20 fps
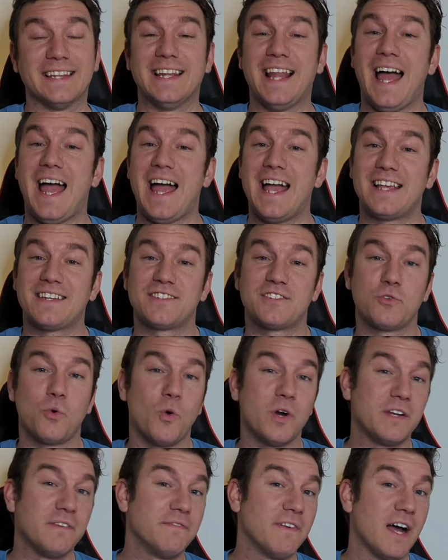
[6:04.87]
last
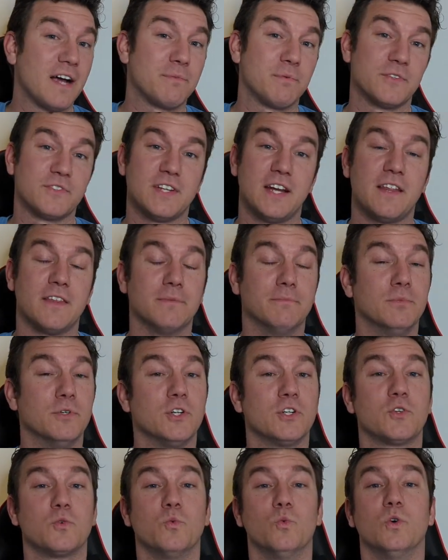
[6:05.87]
25% of the book